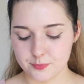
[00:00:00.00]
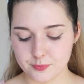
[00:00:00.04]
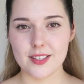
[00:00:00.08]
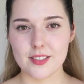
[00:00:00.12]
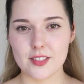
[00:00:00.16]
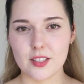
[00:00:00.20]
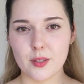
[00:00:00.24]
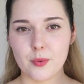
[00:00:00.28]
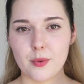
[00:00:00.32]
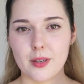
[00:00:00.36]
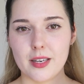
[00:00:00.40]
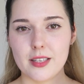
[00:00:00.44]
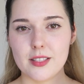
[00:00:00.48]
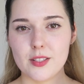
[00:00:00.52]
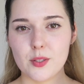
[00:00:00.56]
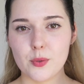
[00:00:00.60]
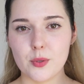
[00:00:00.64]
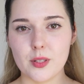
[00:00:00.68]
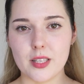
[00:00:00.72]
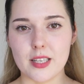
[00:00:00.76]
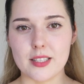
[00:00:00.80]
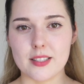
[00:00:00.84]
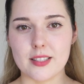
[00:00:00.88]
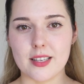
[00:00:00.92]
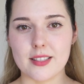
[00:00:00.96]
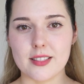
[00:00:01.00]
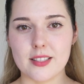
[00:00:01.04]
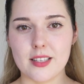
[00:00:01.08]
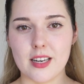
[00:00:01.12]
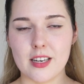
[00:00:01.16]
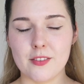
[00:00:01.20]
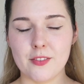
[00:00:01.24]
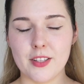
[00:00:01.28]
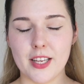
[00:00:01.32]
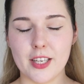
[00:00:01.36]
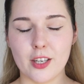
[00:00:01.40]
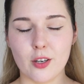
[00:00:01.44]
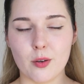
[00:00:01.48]
So when I saw this, I was
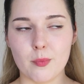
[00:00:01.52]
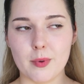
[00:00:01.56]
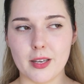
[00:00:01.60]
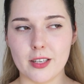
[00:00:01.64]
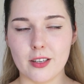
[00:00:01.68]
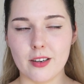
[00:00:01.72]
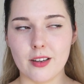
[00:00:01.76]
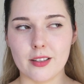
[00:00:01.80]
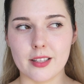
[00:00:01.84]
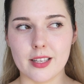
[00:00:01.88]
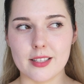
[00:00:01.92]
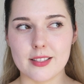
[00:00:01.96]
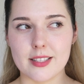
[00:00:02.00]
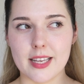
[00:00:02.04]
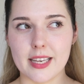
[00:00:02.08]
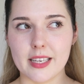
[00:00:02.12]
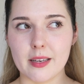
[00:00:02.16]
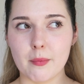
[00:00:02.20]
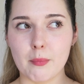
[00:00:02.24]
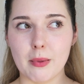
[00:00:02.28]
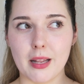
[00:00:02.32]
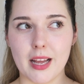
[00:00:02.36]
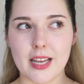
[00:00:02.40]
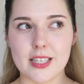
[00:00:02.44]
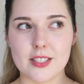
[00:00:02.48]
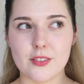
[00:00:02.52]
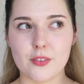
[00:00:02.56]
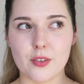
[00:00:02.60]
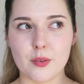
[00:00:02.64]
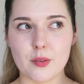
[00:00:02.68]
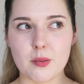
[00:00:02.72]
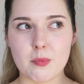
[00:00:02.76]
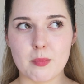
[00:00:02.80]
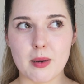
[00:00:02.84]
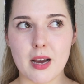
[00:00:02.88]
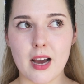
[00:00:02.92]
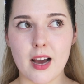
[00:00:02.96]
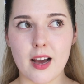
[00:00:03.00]
kind of like, oh my god, that's like a blast
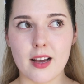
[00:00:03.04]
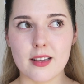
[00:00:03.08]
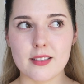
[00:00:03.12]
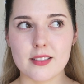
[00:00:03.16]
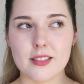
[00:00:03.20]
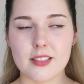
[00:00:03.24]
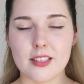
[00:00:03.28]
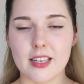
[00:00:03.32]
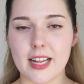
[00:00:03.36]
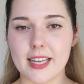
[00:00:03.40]
from the past.